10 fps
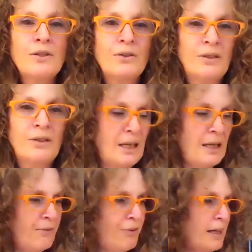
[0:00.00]
see
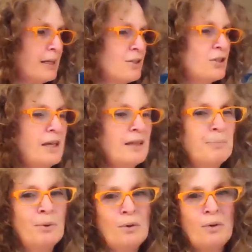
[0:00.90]
if I can share the
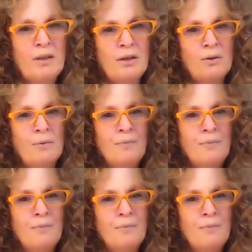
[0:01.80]
book with you.